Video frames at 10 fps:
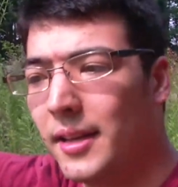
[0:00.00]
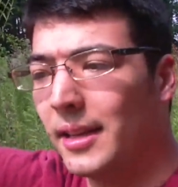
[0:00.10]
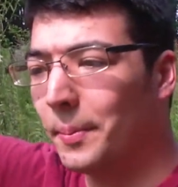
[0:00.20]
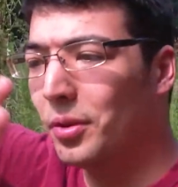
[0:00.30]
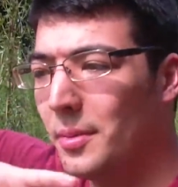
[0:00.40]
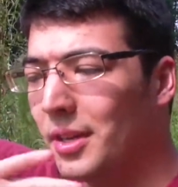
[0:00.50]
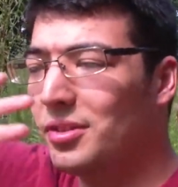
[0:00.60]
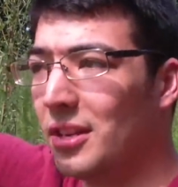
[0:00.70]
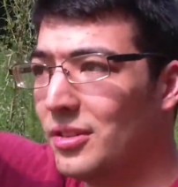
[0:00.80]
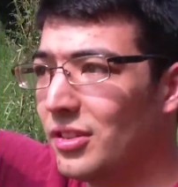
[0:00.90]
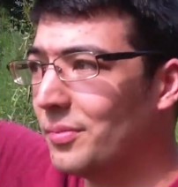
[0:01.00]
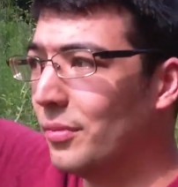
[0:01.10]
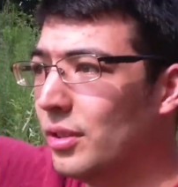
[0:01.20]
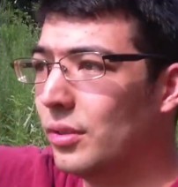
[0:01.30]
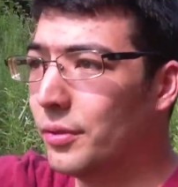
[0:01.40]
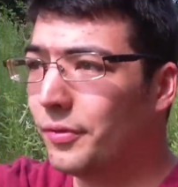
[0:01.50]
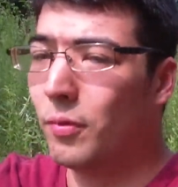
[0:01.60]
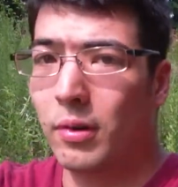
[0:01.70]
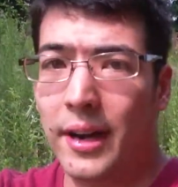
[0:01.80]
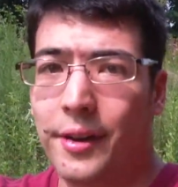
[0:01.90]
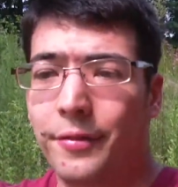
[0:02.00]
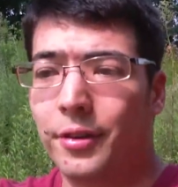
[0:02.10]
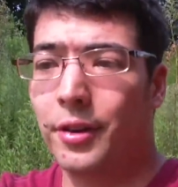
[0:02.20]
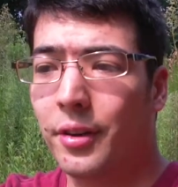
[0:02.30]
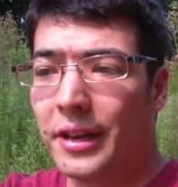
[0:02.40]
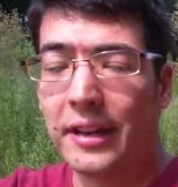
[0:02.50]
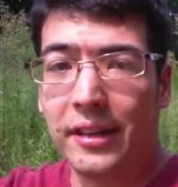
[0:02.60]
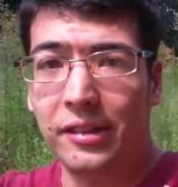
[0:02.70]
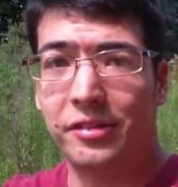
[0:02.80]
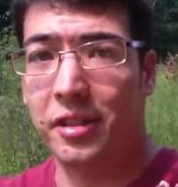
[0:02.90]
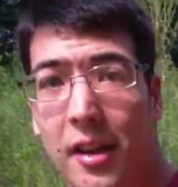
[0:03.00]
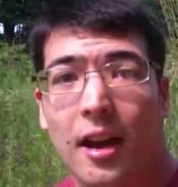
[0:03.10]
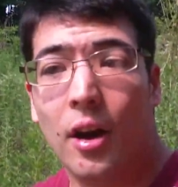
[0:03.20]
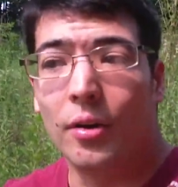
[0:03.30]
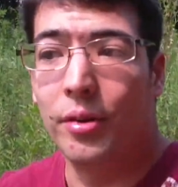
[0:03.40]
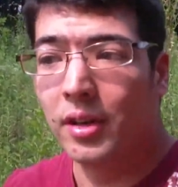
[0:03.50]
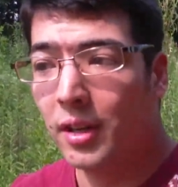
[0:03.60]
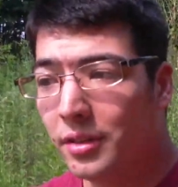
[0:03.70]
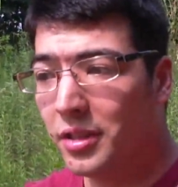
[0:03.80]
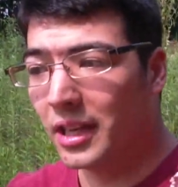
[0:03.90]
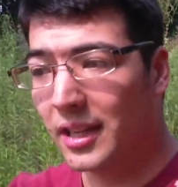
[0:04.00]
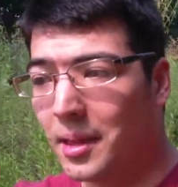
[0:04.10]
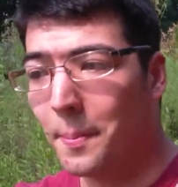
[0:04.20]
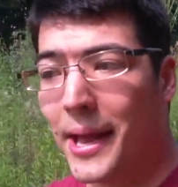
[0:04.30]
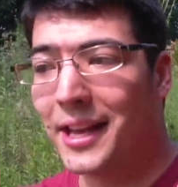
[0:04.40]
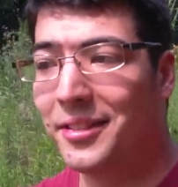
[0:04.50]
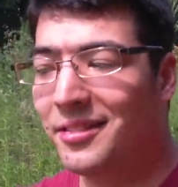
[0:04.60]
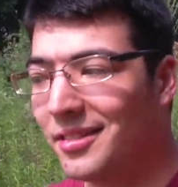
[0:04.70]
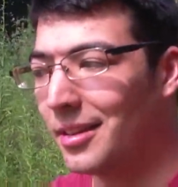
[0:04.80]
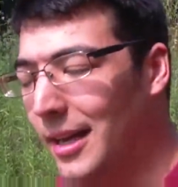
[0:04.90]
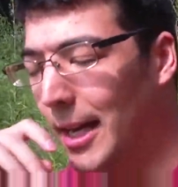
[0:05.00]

that pretty much can just move wherever it needs to go to get the best